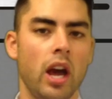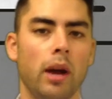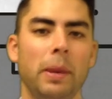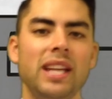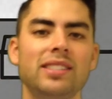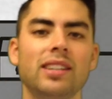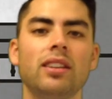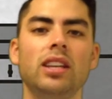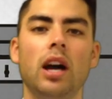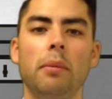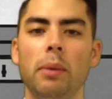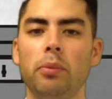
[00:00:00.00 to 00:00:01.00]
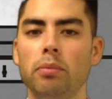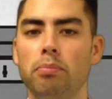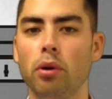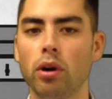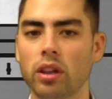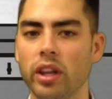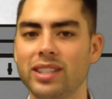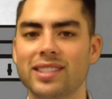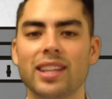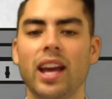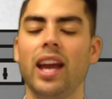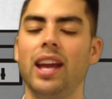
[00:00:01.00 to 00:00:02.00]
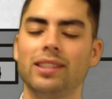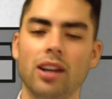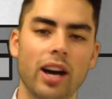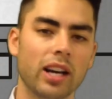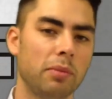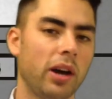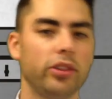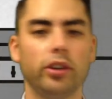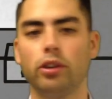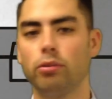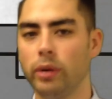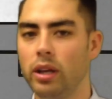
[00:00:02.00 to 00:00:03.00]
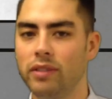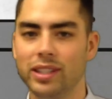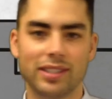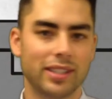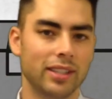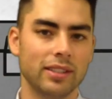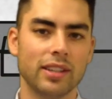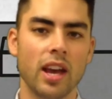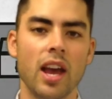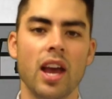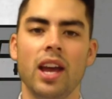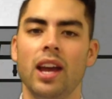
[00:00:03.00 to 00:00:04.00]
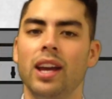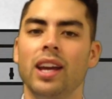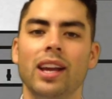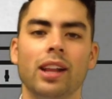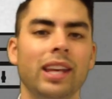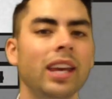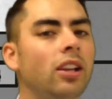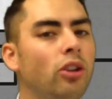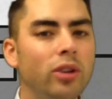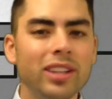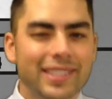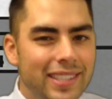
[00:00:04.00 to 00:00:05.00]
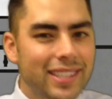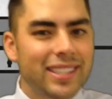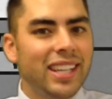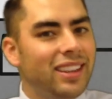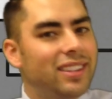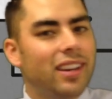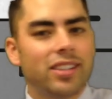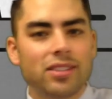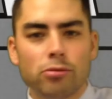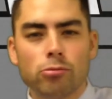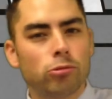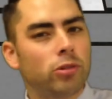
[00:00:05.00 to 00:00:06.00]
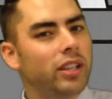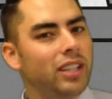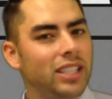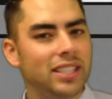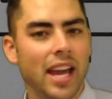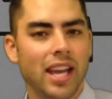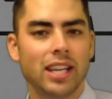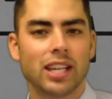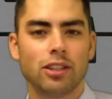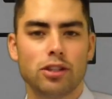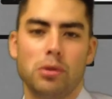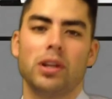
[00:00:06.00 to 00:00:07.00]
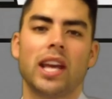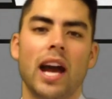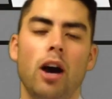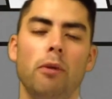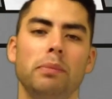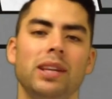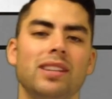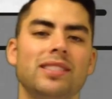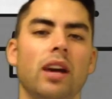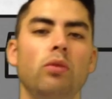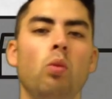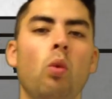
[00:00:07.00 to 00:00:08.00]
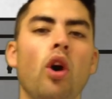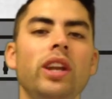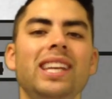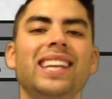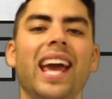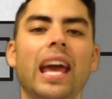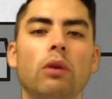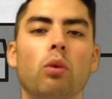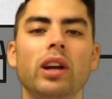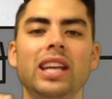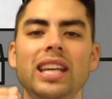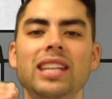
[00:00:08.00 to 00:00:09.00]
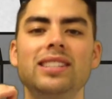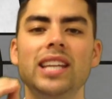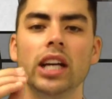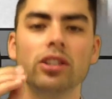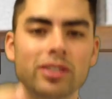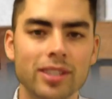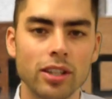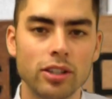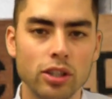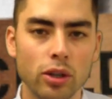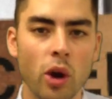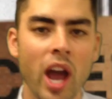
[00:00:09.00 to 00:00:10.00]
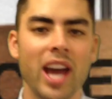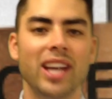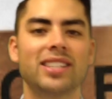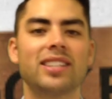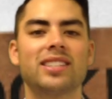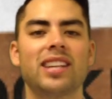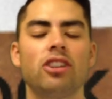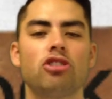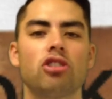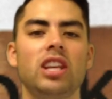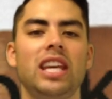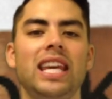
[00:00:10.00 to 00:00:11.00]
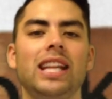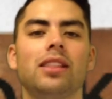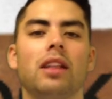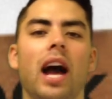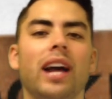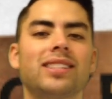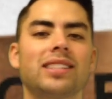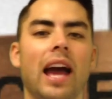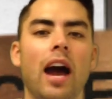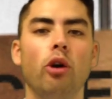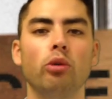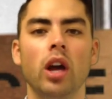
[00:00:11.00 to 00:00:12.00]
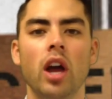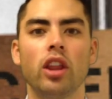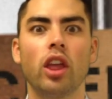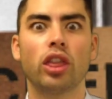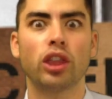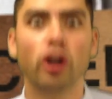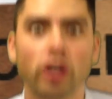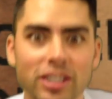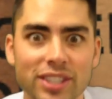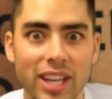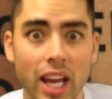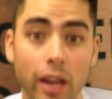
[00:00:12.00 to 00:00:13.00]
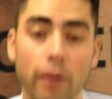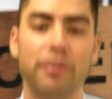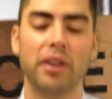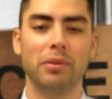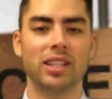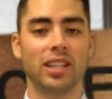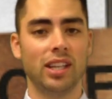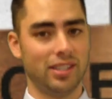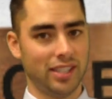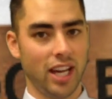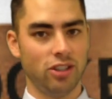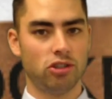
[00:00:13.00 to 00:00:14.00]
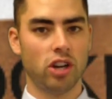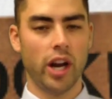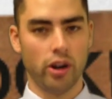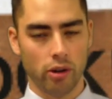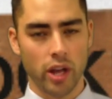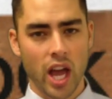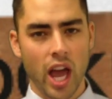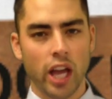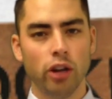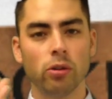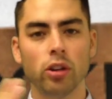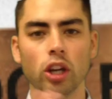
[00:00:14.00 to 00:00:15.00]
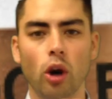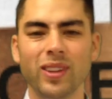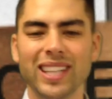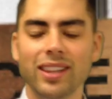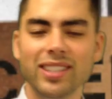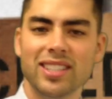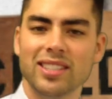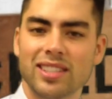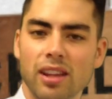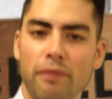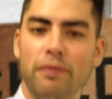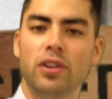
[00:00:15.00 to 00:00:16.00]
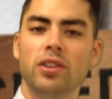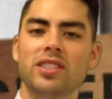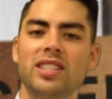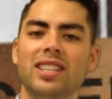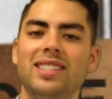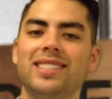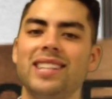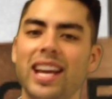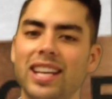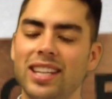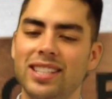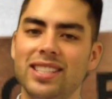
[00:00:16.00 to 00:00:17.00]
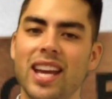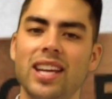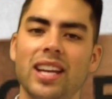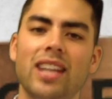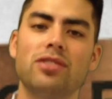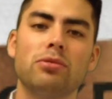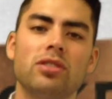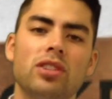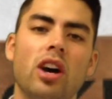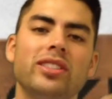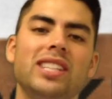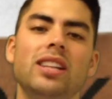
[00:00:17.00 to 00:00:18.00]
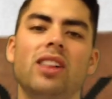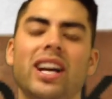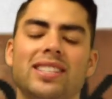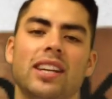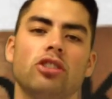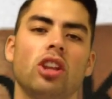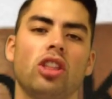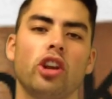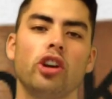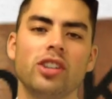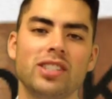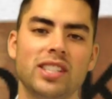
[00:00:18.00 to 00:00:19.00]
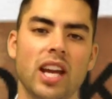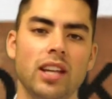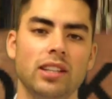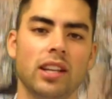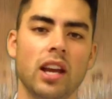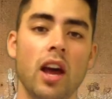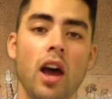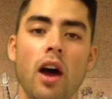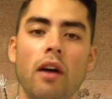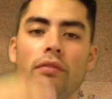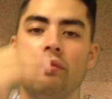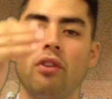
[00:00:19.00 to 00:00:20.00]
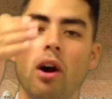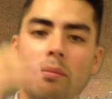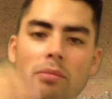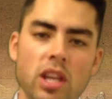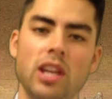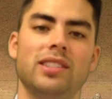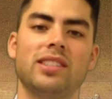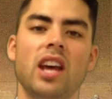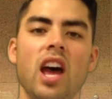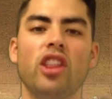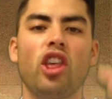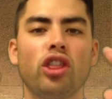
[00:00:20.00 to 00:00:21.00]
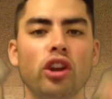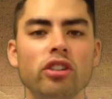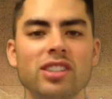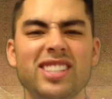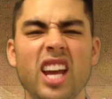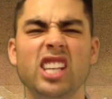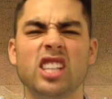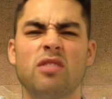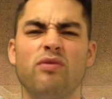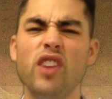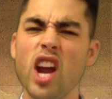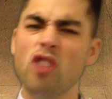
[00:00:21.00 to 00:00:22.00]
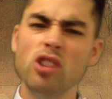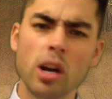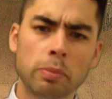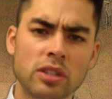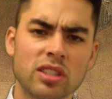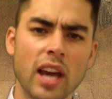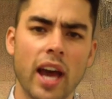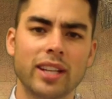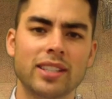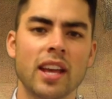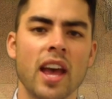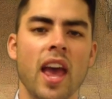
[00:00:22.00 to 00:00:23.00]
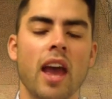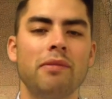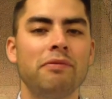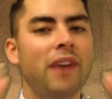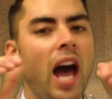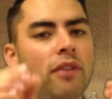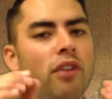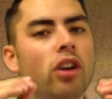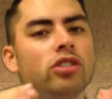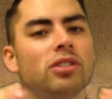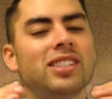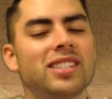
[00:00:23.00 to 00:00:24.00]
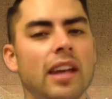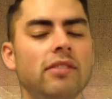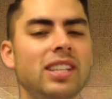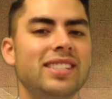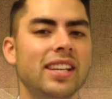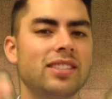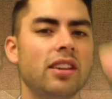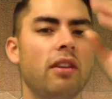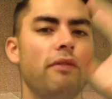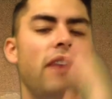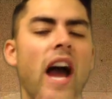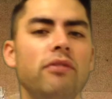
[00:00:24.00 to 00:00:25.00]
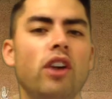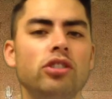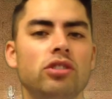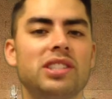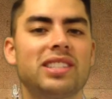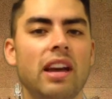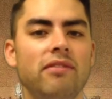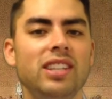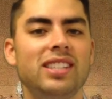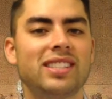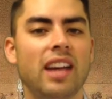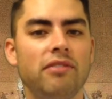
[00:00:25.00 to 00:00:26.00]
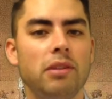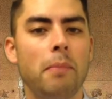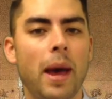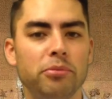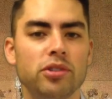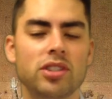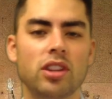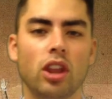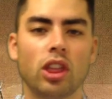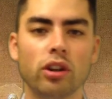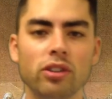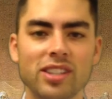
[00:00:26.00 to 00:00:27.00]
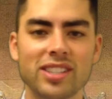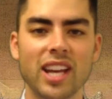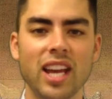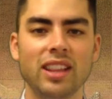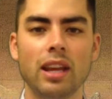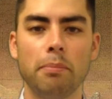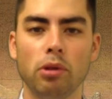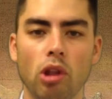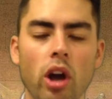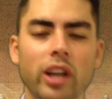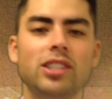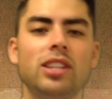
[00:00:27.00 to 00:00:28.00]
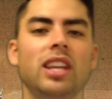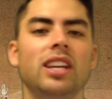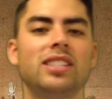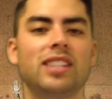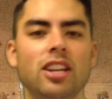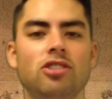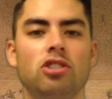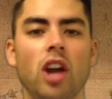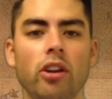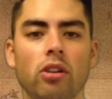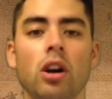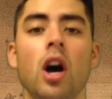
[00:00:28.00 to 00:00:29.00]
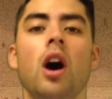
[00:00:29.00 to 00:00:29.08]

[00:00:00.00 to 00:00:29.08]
Basically, come up with booklets that talk about their grievances. King Louis XVI doesn't really take it into account because on one day, what he dares to do is essentially he locks out the third estate from the Estates General. He really only listens to the first and second estate. As a result, he locks out the third estate. From this, the third estate gets very upset, and 576 of the 577 members of the third estate that belong to the Estates General,